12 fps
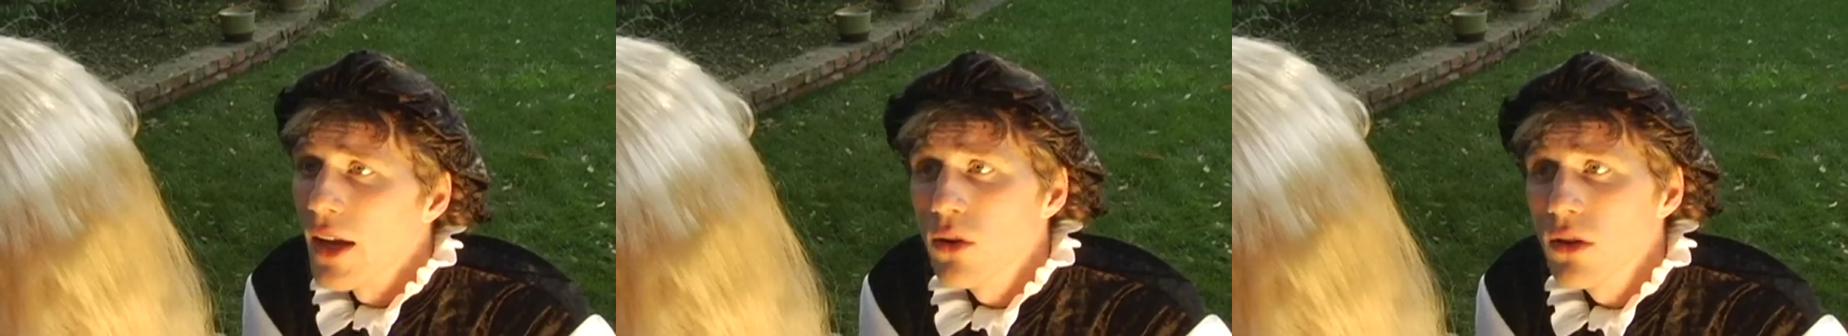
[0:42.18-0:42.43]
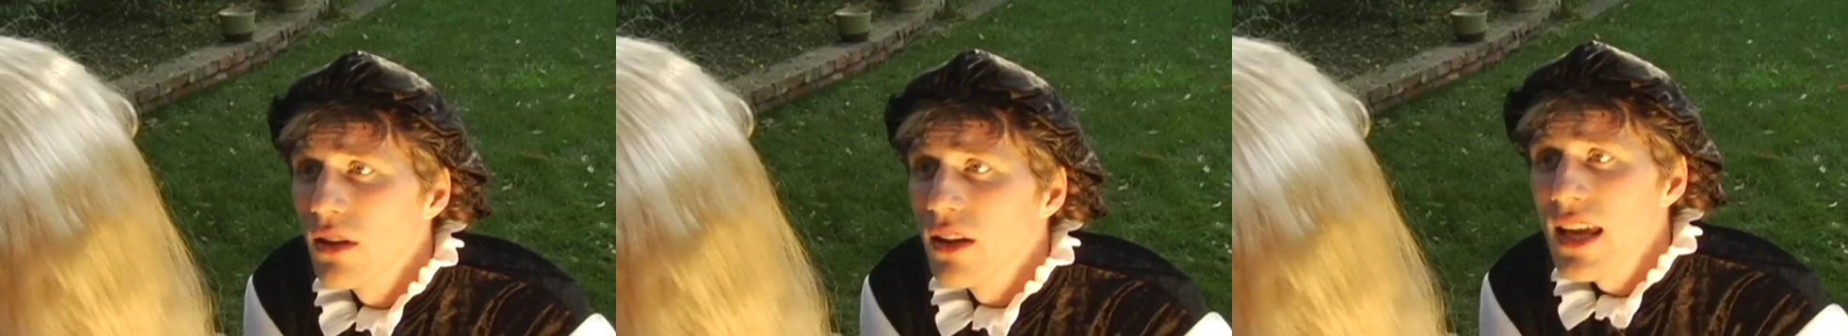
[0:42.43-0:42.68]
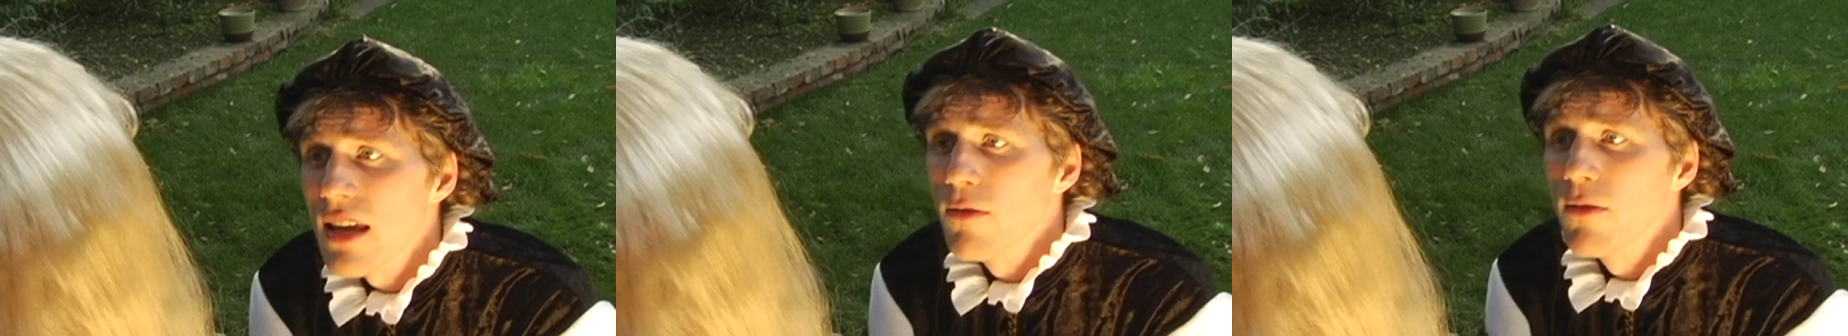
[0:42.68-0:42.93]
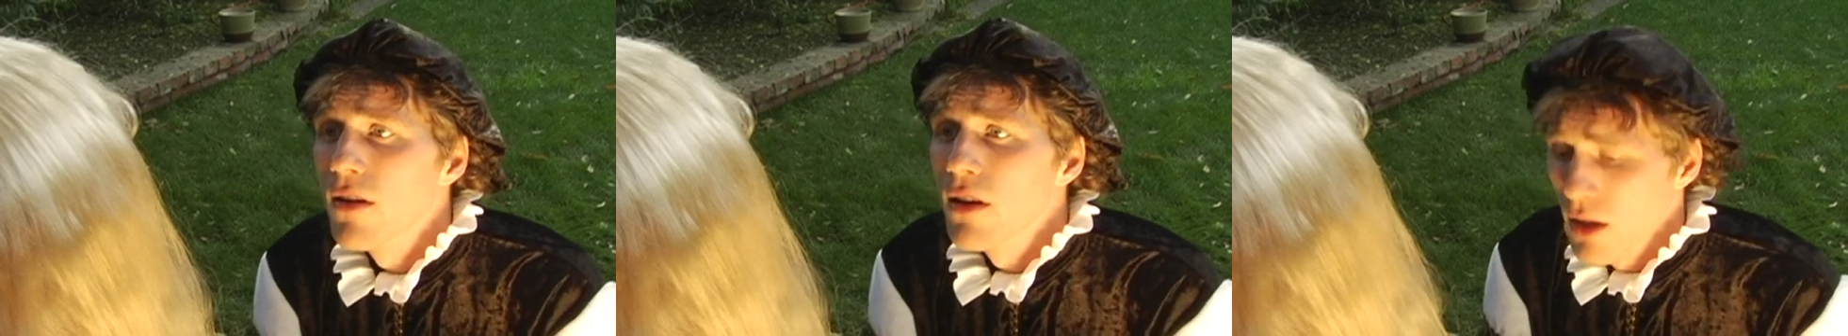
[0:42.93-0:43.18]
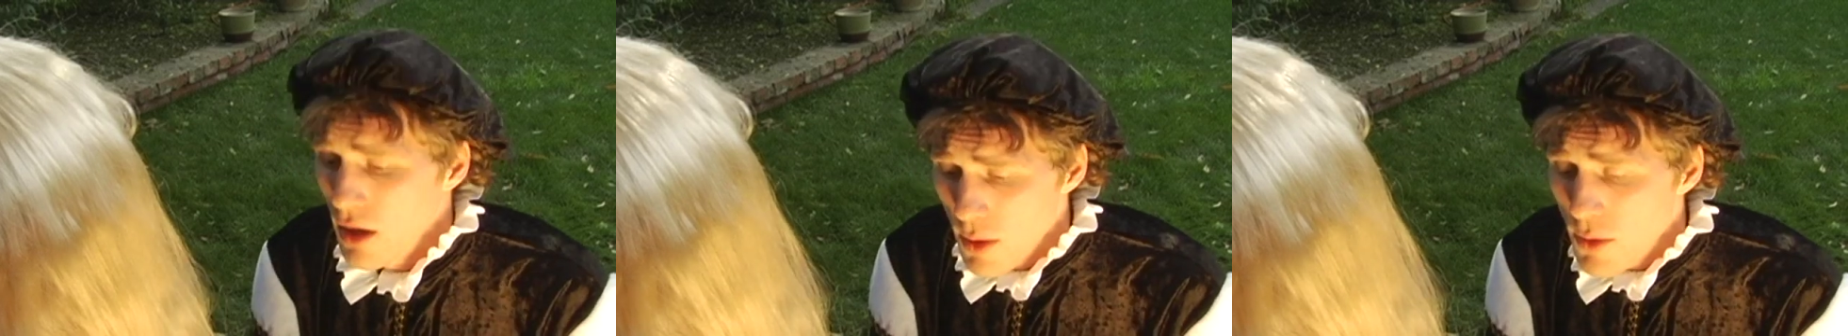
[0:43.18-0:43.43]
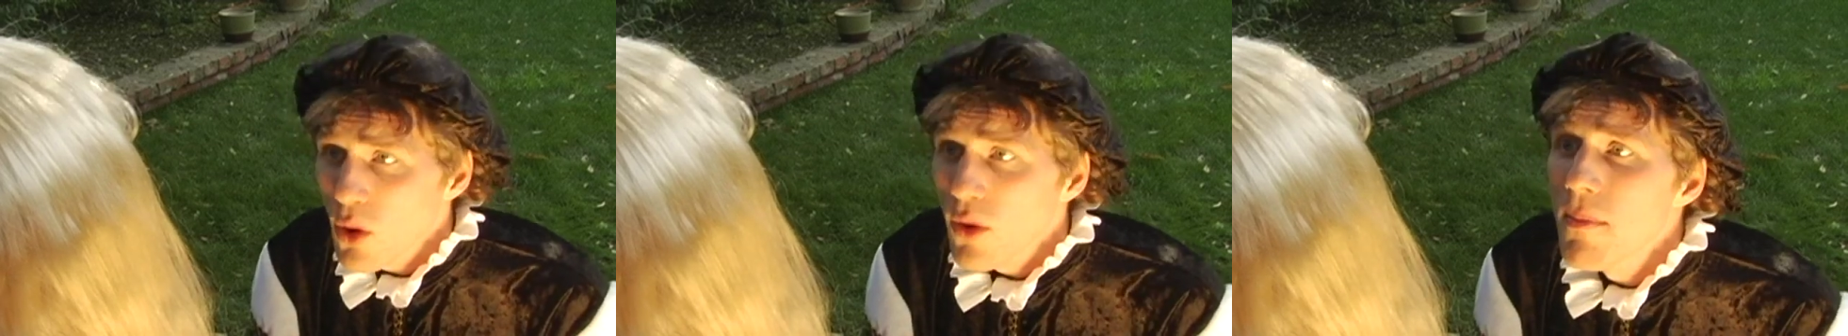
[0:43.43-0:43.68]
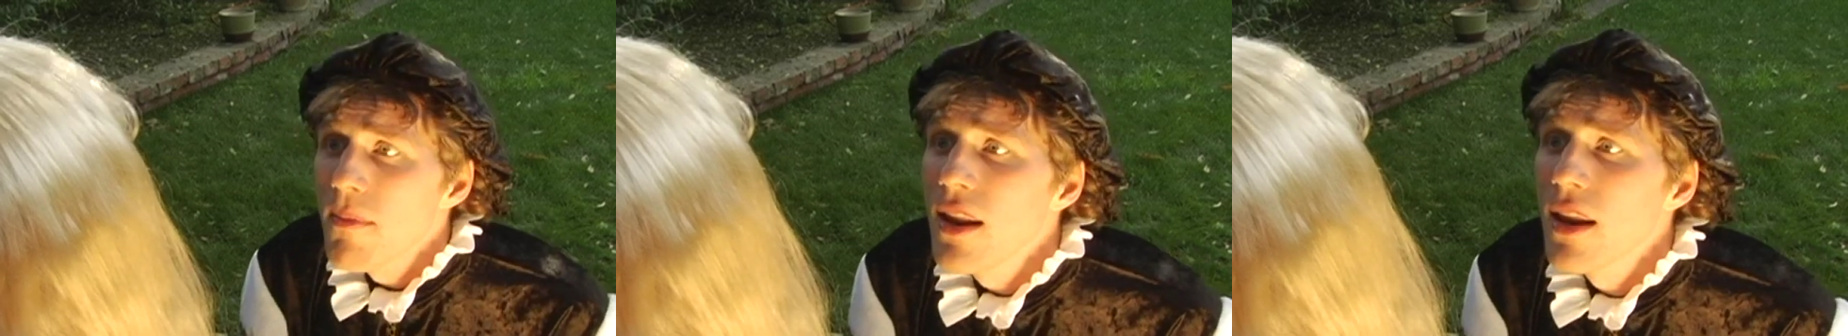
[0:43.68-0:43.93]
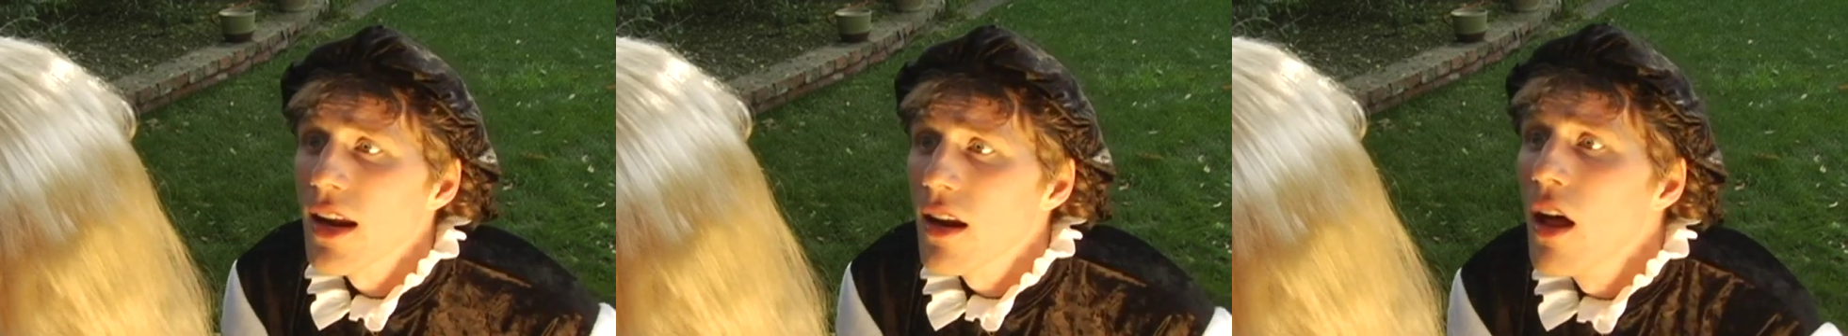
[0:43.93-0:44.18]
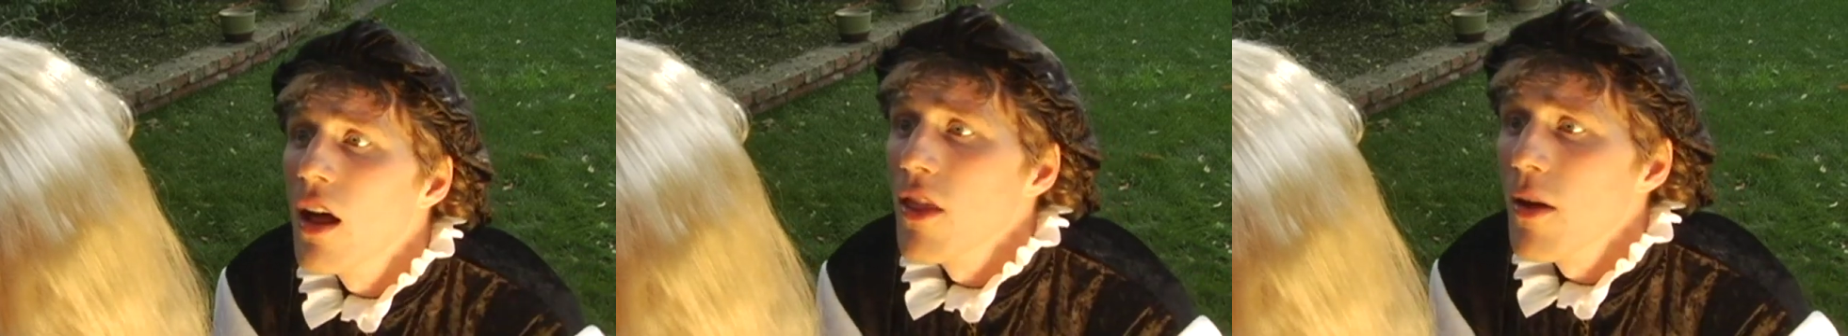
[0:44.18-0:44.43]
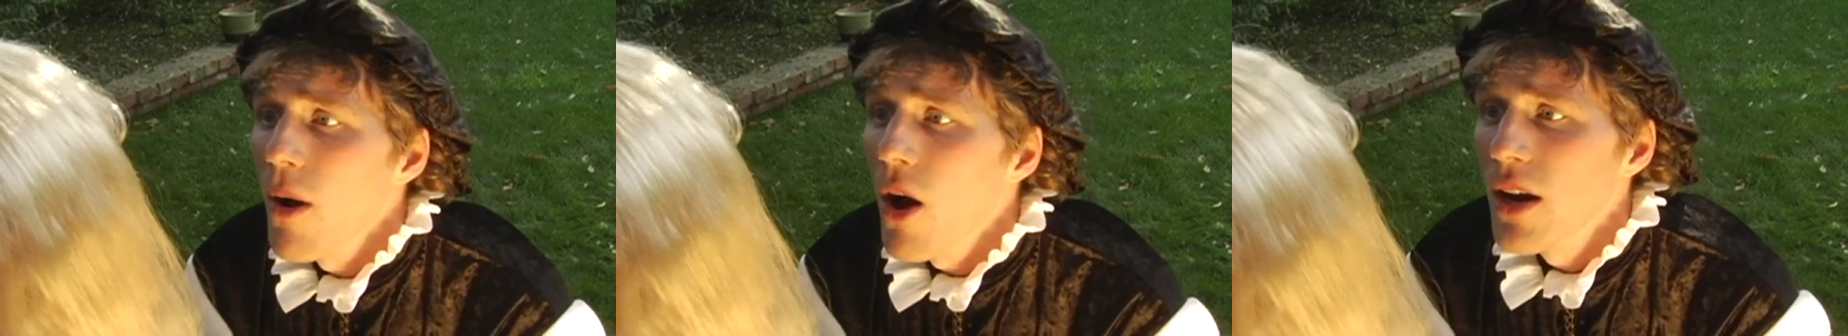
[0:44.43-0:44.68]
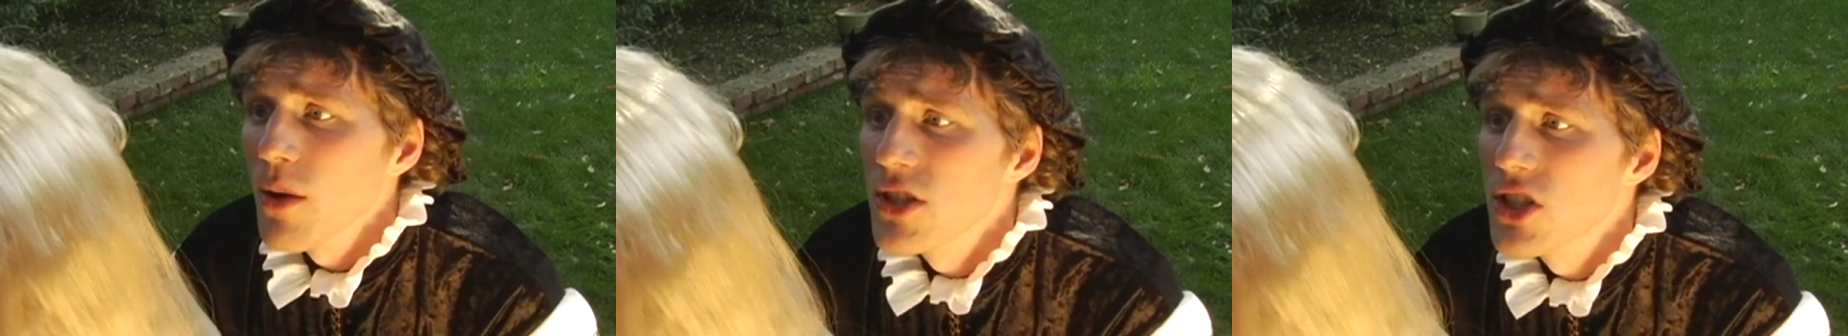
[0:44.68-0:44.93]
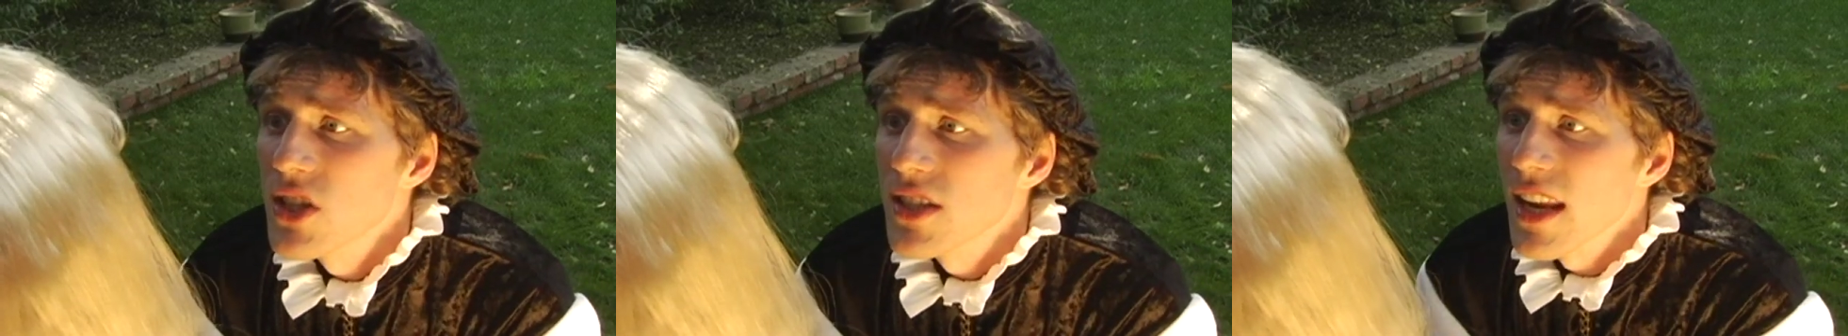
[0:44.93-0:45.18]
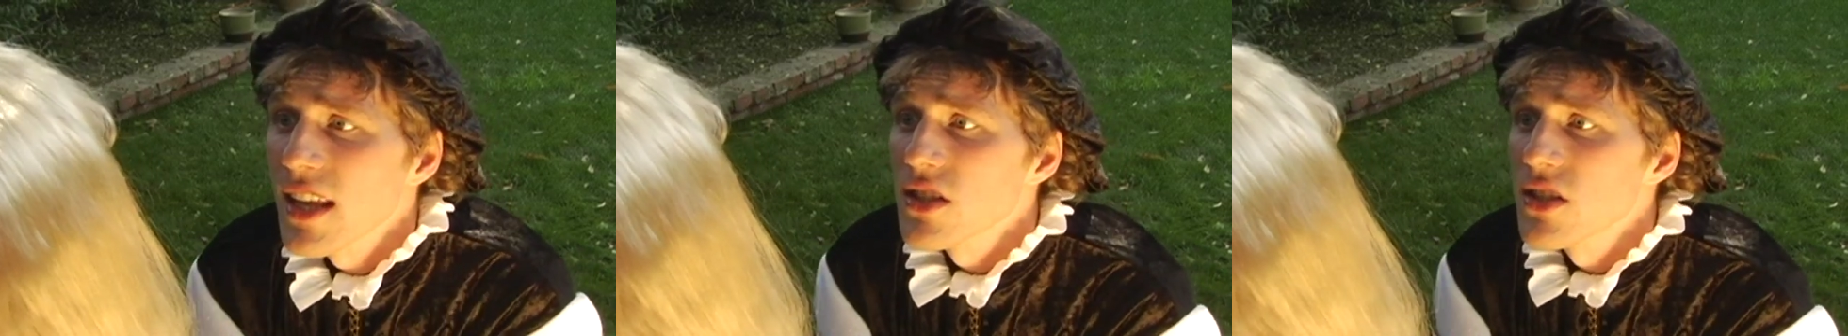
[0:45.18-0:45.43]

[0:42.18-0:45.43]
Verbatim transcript: I couldn't leave. It was only midnight. The party was just getting